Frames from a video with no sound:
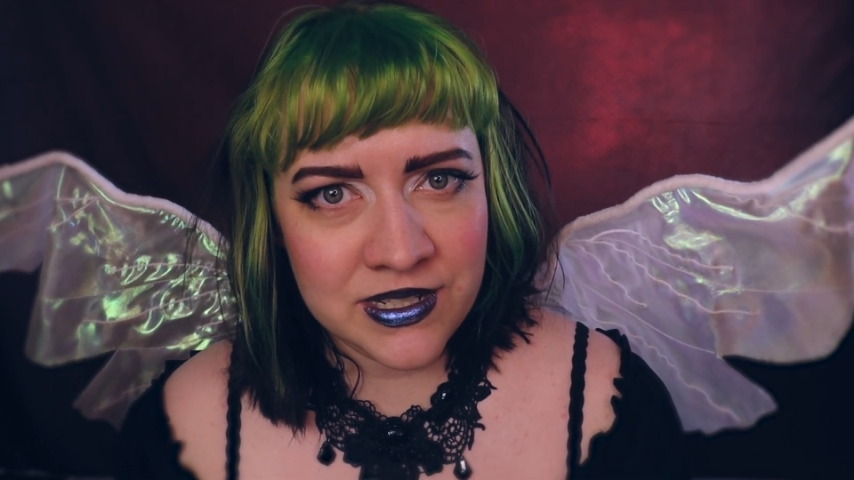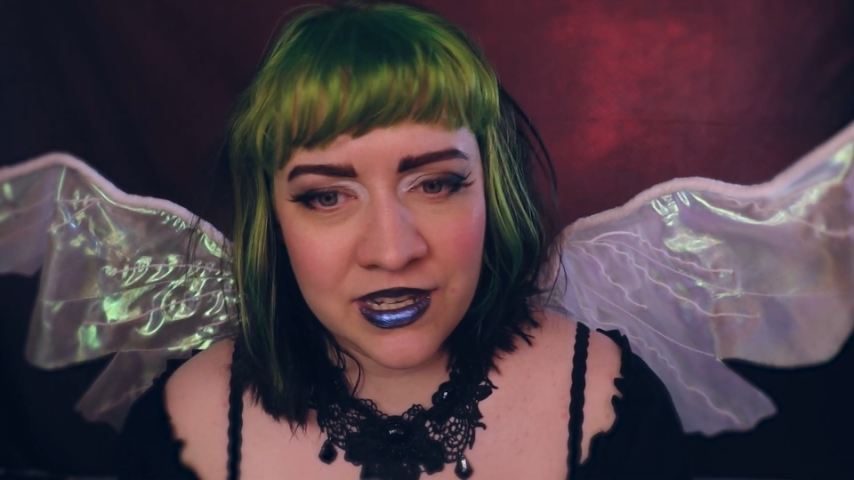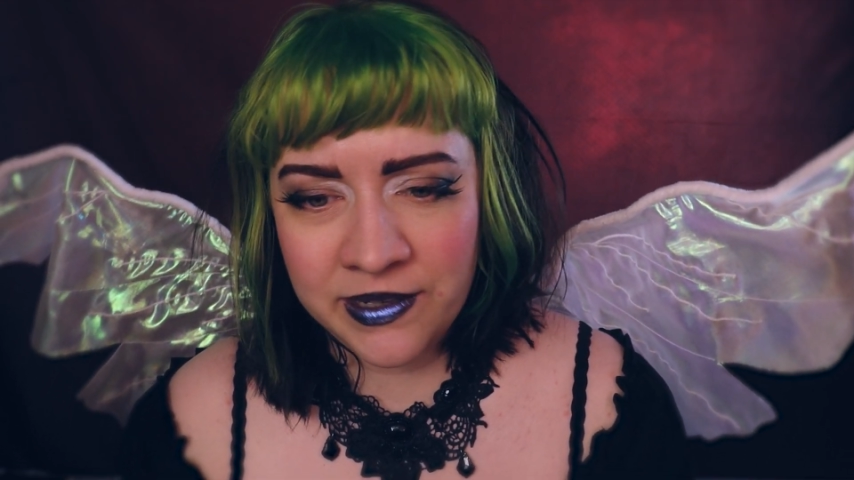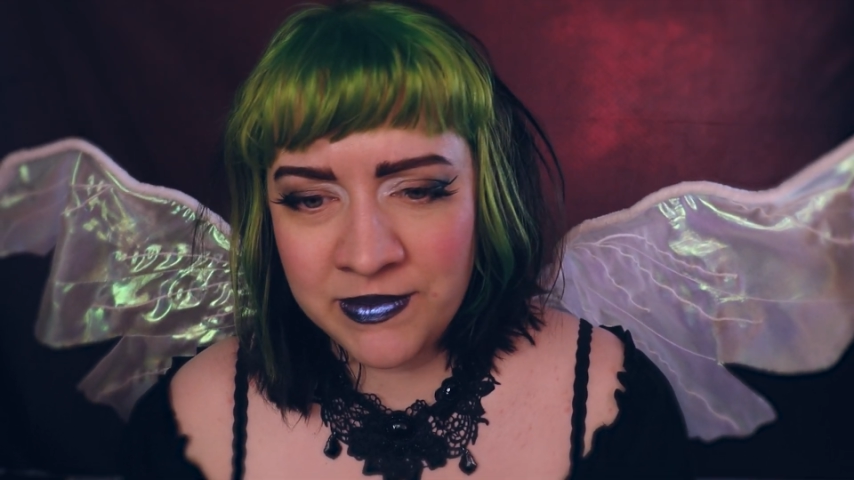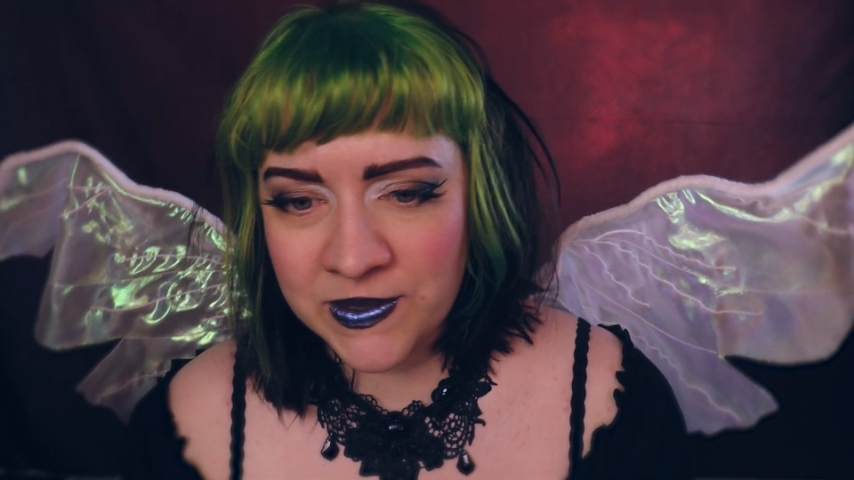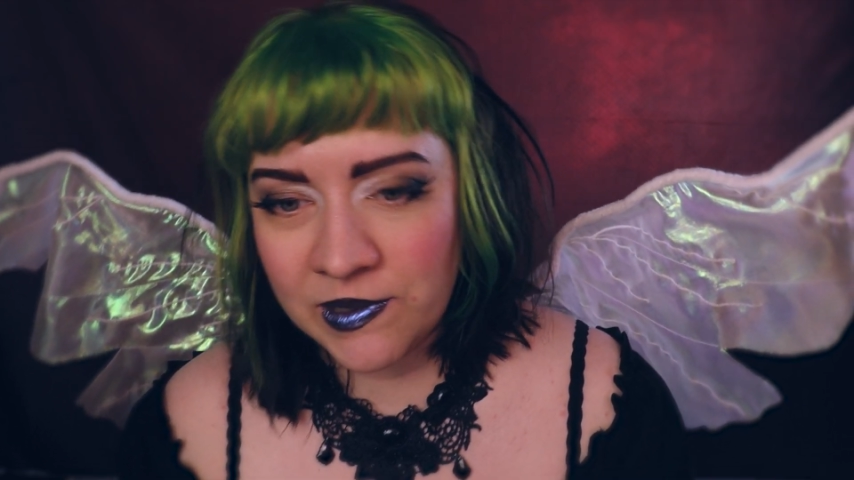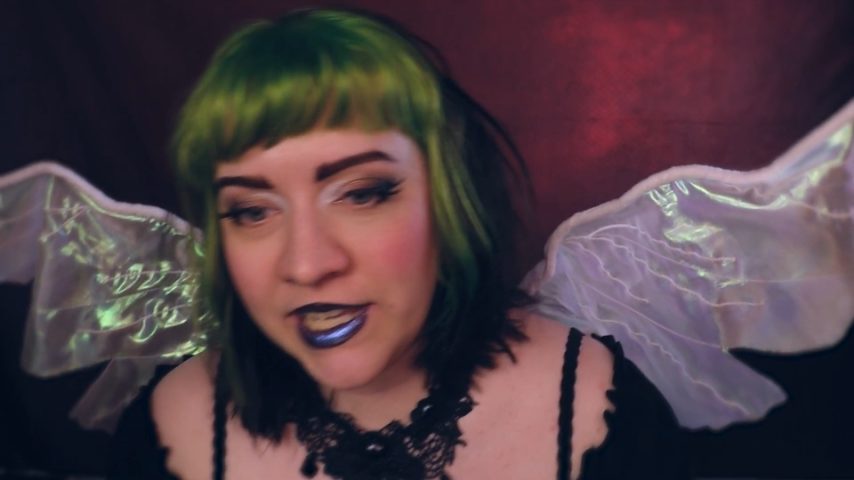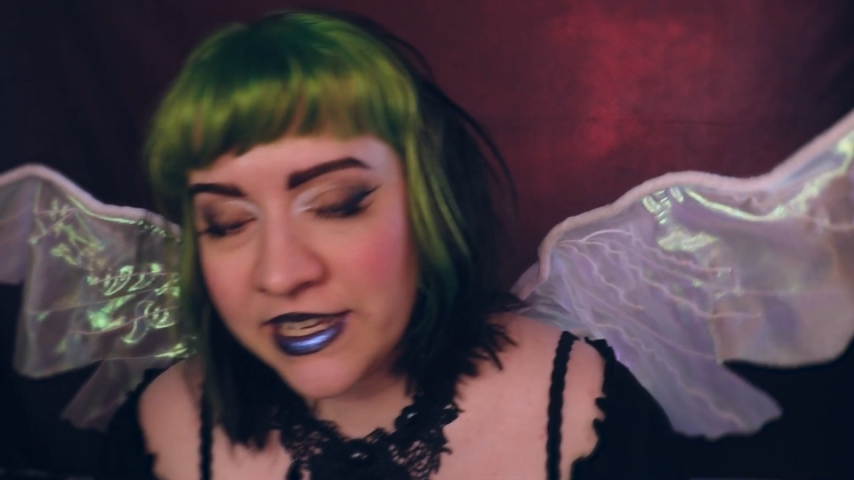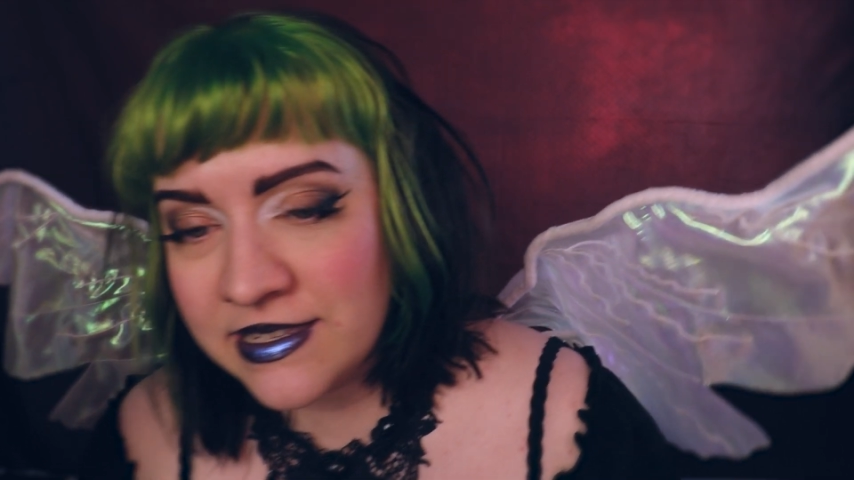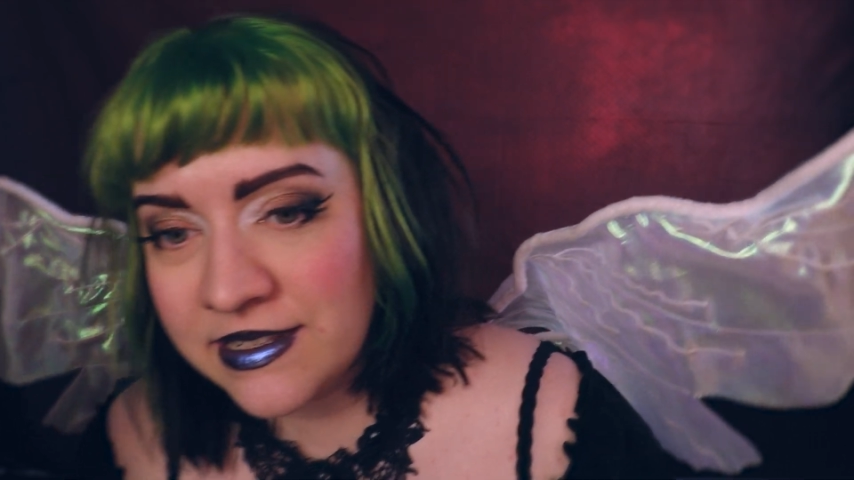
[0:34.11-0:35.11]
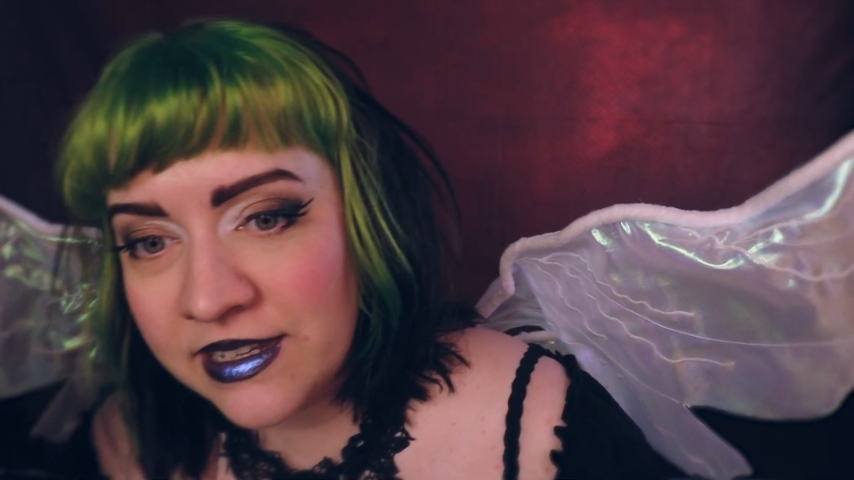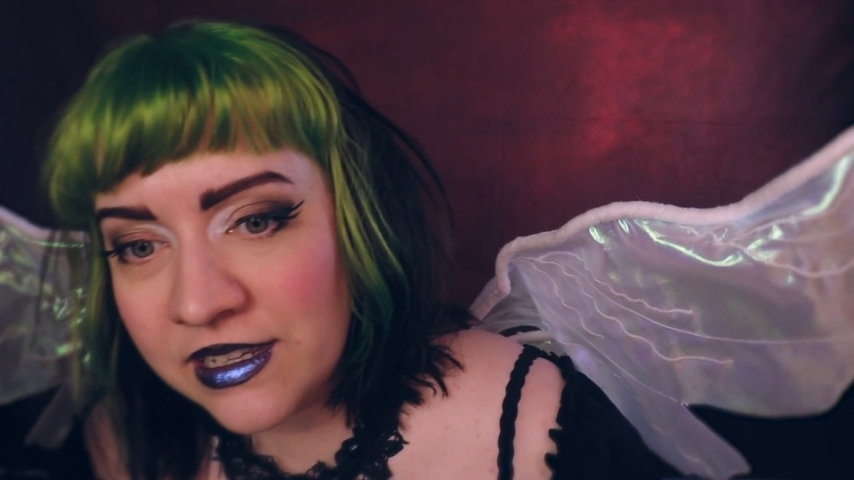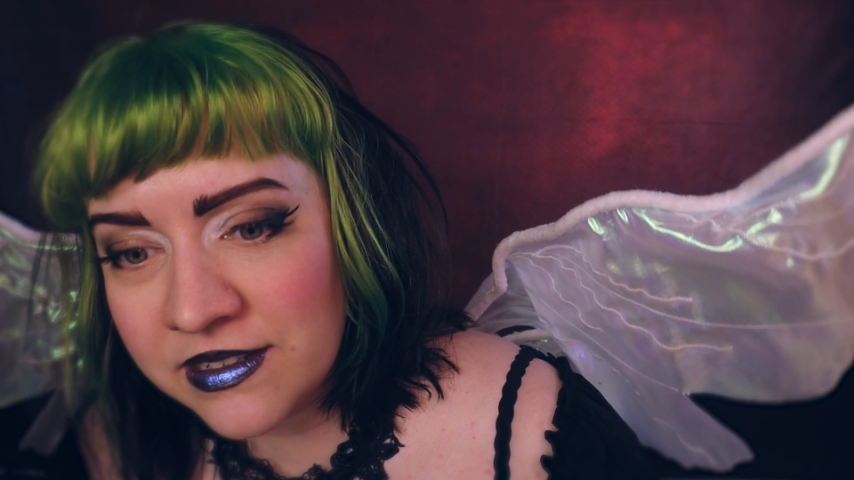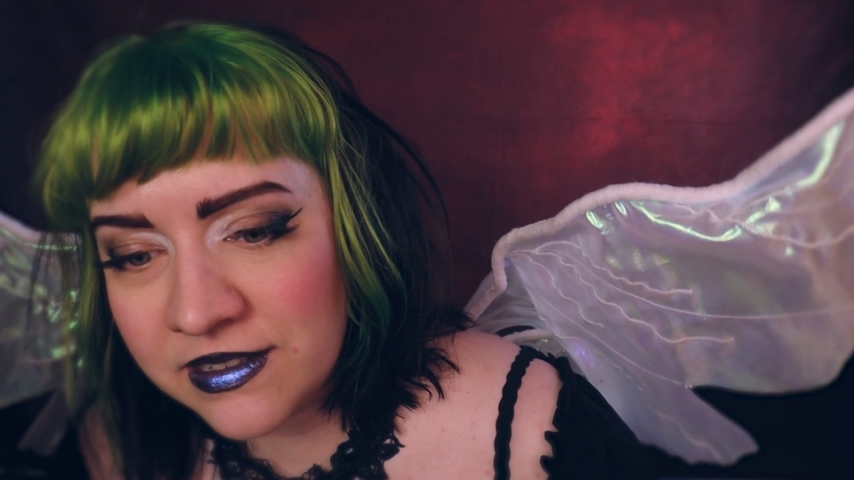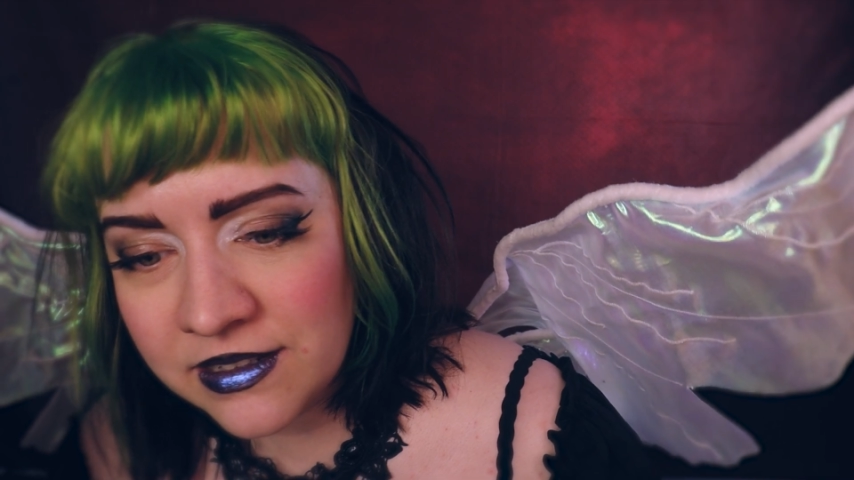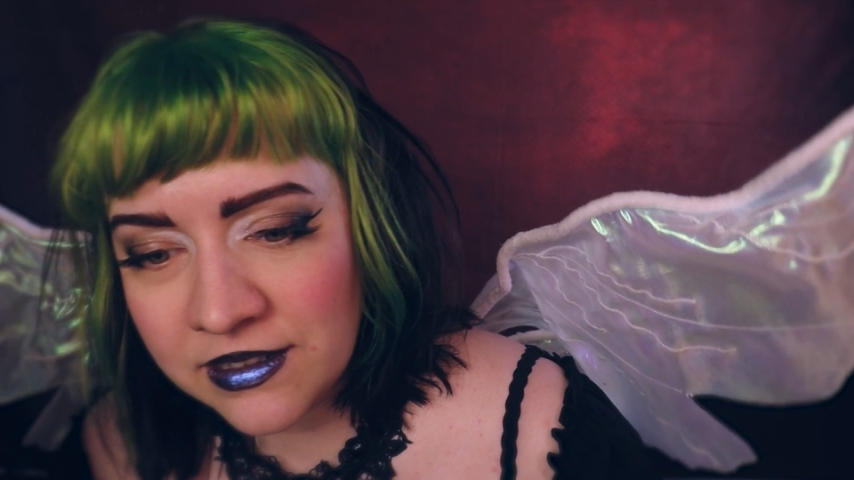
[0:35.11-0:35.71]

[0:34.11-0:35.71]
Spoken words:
time as well, hasn't it?